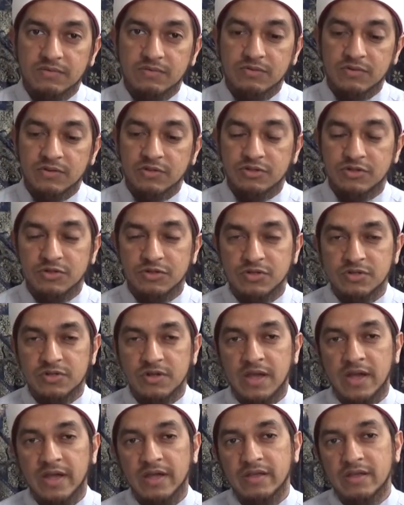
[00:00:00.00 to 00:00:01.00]
institution,
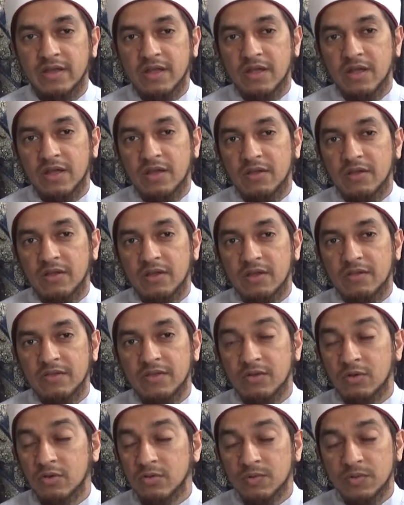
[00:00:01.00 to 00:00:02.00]
one
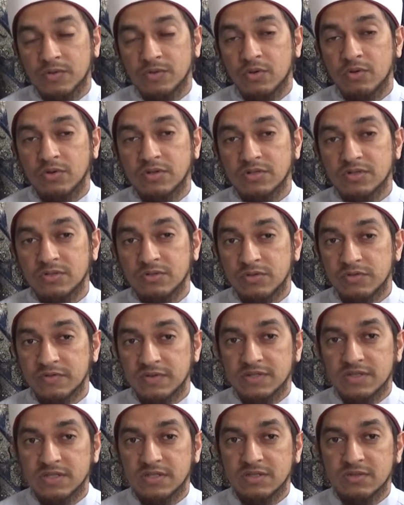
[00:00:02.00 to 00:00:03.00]
of the oldest
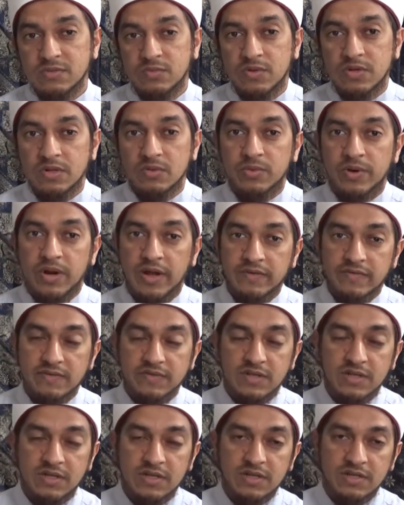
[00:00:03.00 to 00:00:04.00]
universities in the world where I've
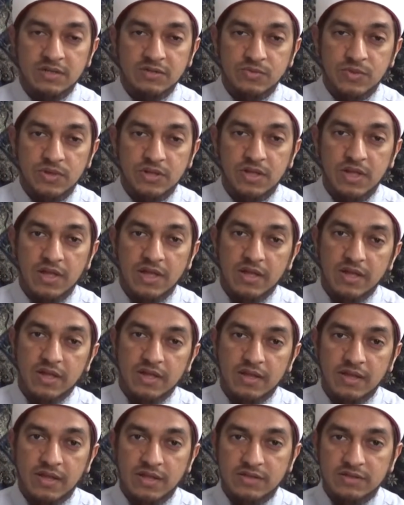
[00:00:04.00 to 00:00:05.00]
studied as well,
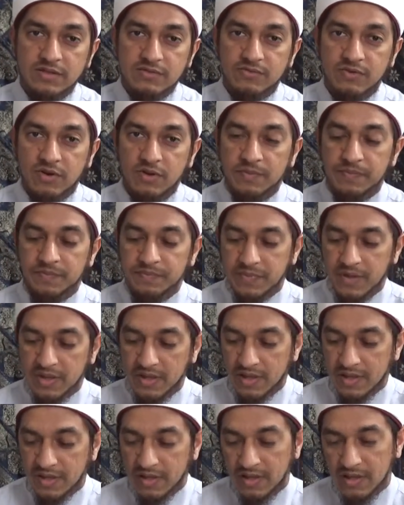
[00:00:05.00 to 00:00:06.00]
that's from
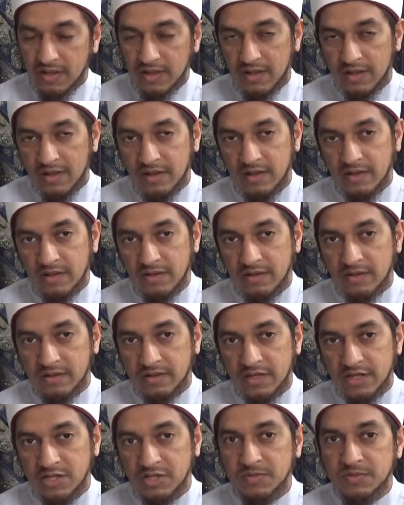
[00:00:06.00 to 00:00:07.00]

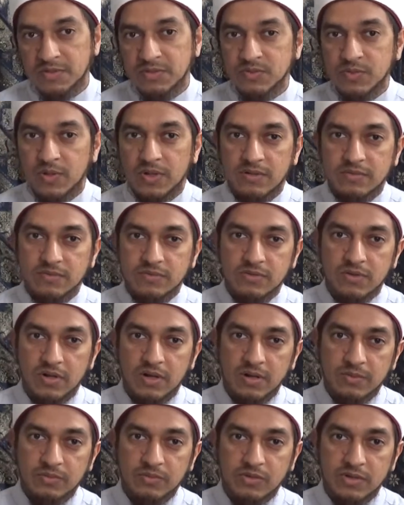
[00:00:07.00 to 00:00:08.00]
Egypt as well. So
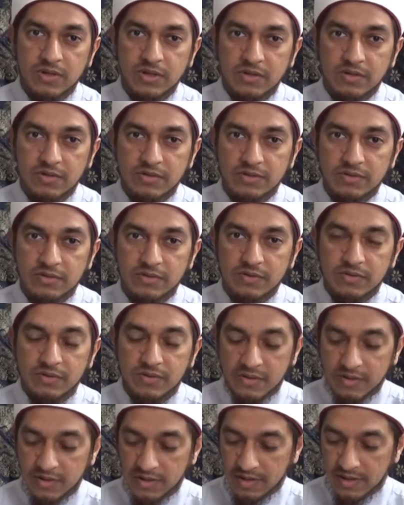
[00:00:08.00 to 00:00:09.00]
alhamdulillah,
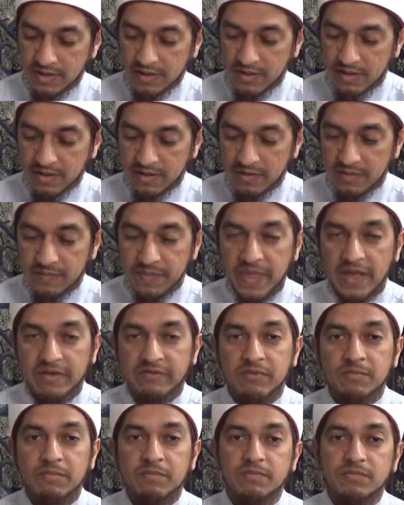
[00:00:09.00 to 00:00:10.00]
I have
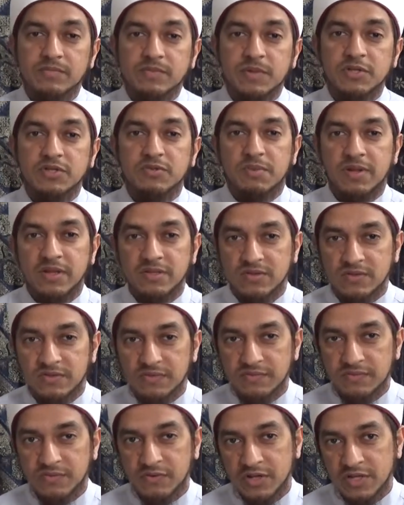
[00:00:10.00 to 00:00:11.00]
a special place
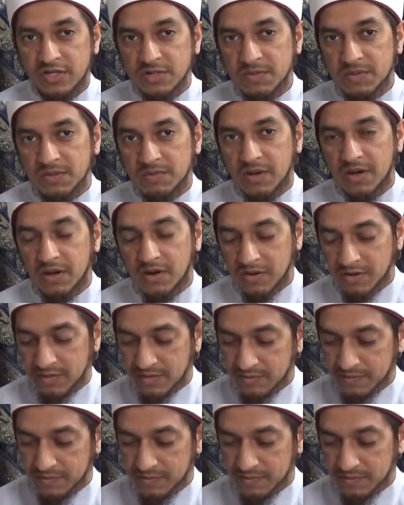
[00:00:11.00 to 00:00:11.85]
for Egypt in my heart,